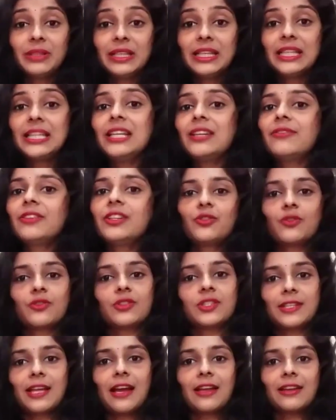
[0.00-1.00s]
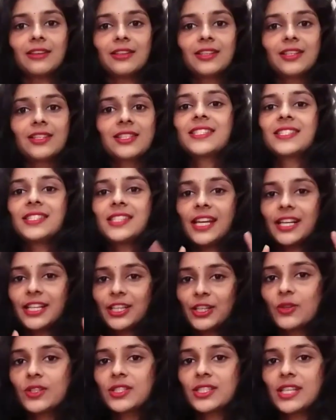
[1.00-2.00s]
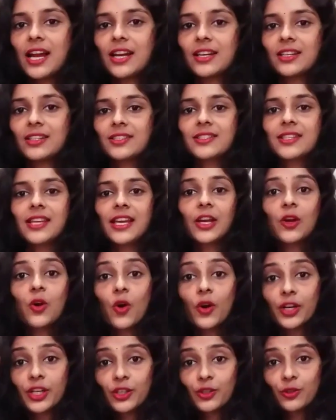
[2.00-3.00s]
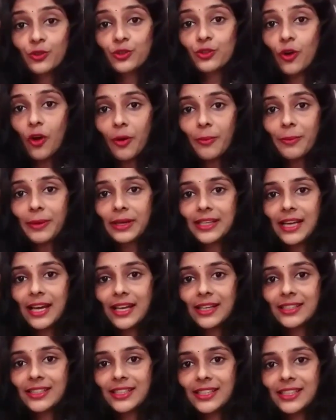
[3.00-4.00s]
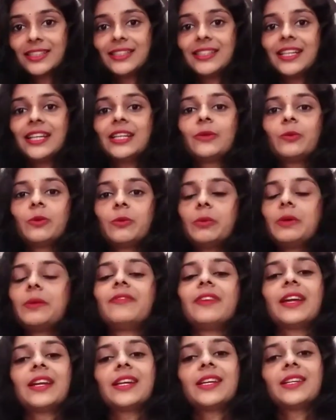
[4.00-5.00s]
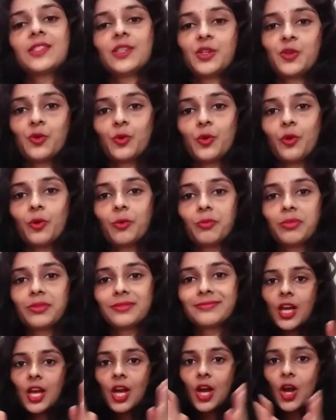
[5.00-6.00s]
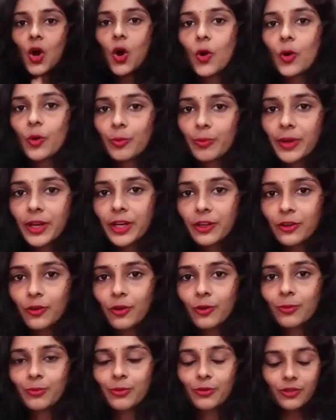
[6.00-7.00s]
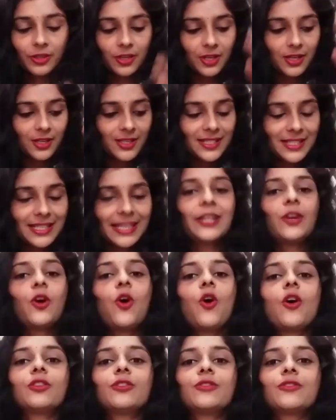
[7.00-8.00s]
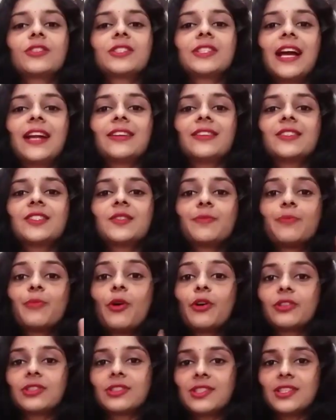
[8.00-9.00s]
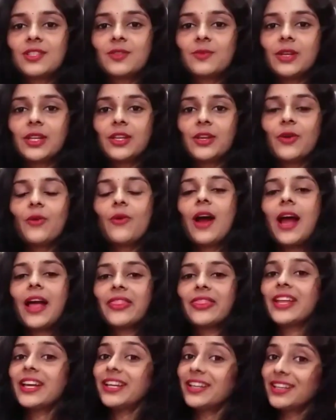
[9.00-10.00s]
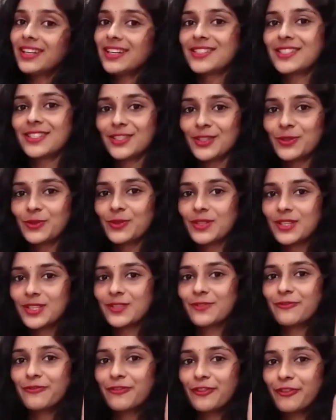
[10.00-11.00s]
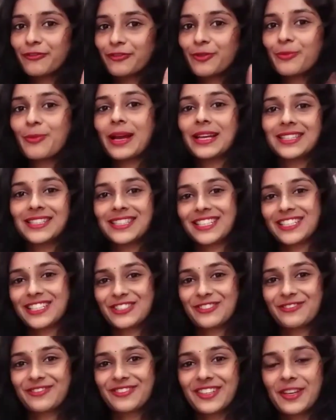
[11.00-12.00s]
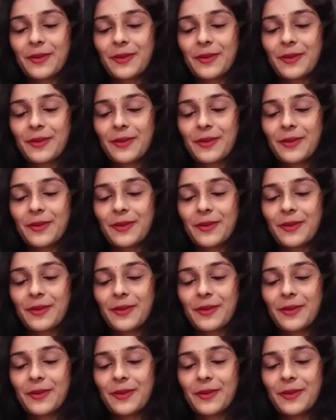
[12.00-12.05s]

Believe in your standards. Set your standards according to your mentality, then it will be very easy to cope. Open your notebook, set all your standards, pause this video, and then listen to this fifth mindset shift.